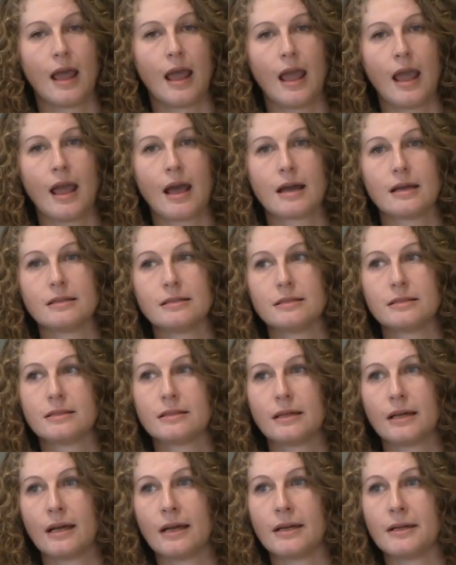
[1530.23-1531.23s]

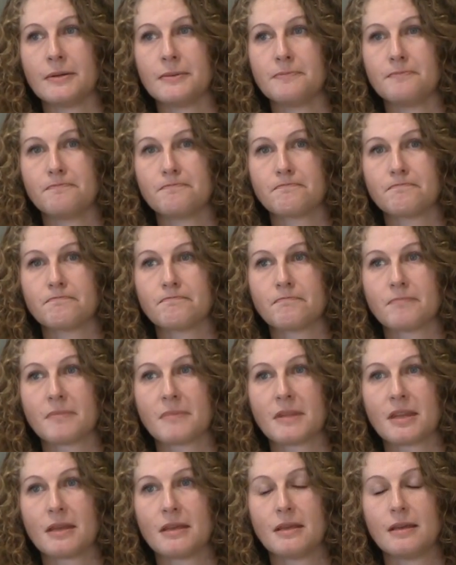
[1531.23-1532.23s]
And
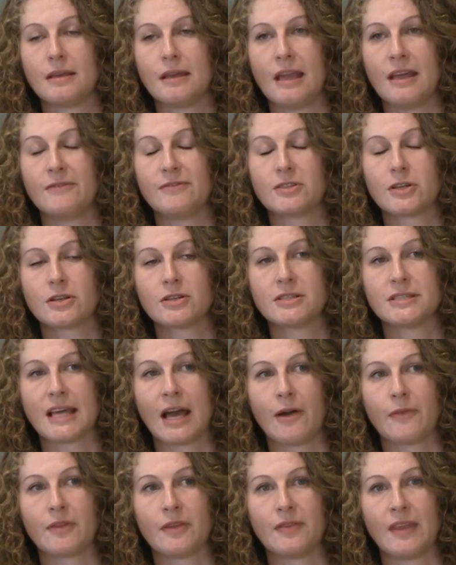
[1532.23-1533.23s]
it turns
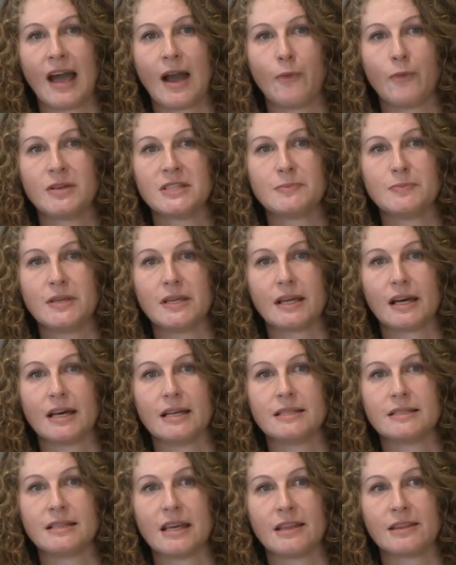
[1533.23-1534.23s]
out that was
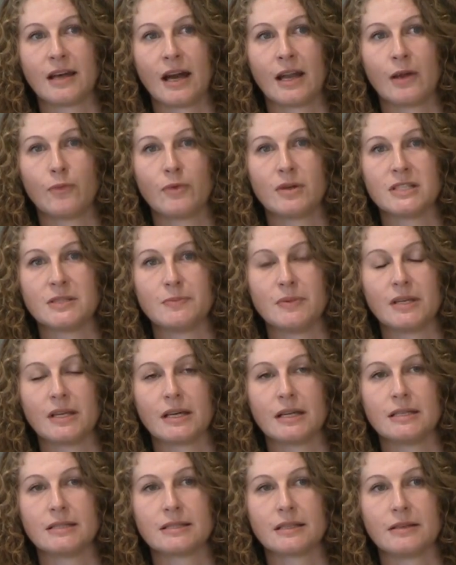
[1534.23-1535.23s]
because they thought it was
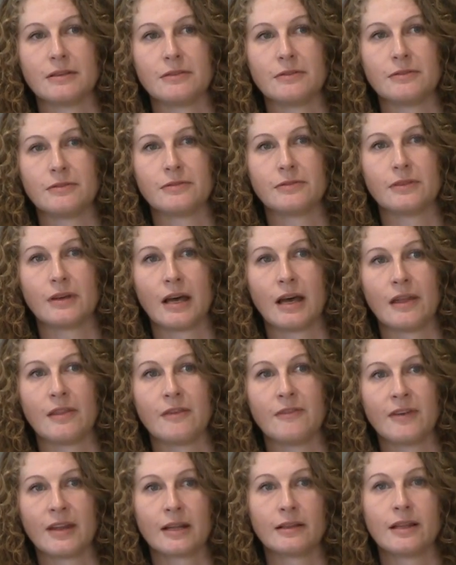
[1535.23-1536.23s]
because of the
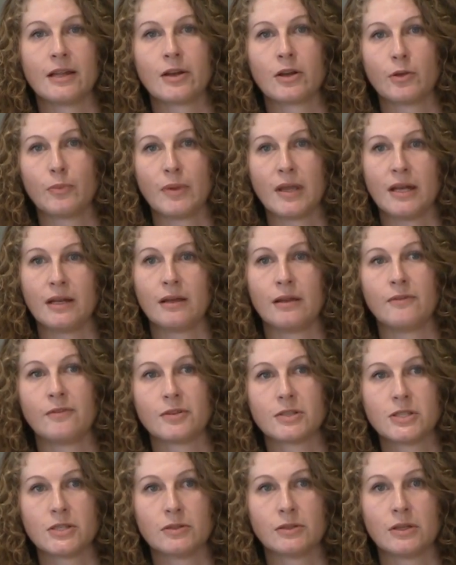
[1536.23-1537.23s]
ventilator being in for
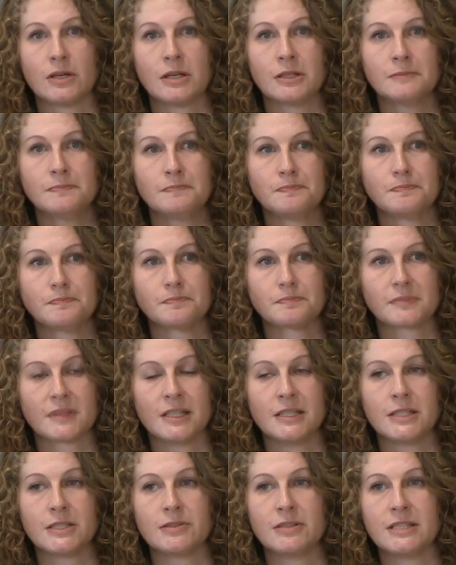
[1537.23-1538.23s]
too long
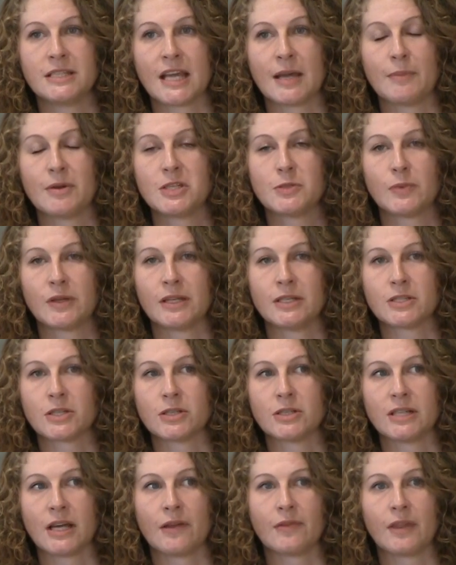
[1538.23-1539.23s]
and doing damage, but it
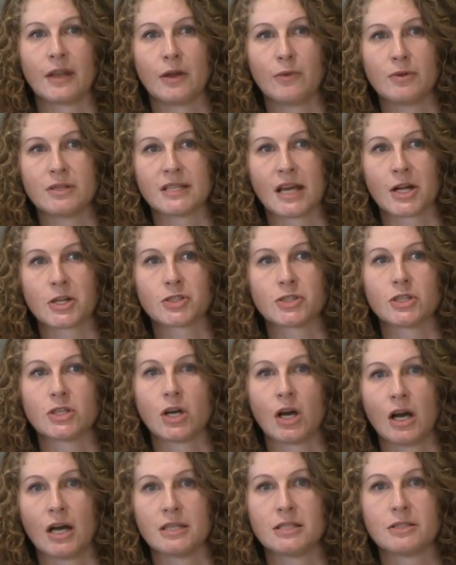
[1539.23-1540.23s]
turned out that it was actually
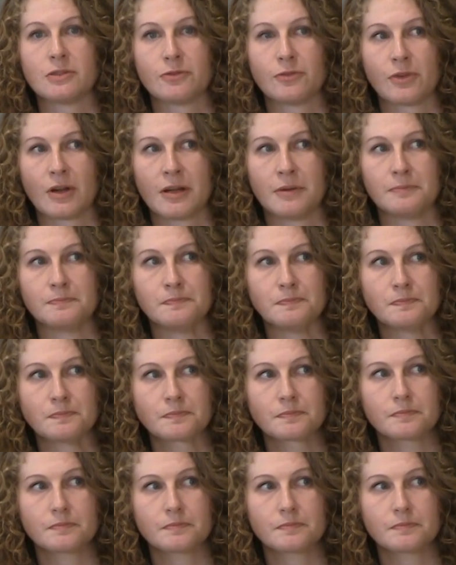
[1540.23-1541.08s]
caused from